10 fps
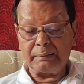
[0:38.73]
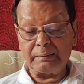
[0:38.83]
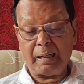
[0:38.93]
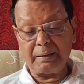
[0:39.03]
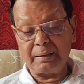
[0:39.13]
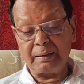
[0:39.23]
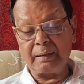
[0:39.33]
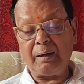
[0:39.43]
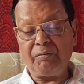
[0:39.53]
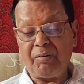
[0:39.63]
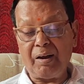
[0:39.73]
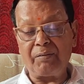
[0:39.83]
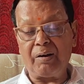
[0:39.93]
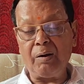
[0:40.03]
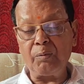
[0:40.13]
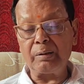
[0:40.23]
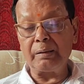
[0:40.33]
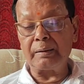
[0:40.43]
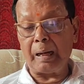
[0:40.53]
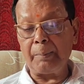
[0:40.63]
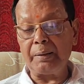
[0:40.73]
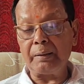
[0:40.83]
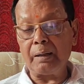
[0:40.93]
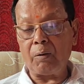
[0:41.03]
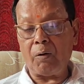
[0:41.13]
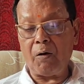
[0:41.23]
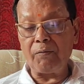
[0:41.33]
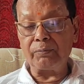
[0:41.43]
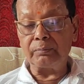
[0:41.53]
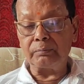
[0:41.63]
Thus, a nerve fiber with a diameter of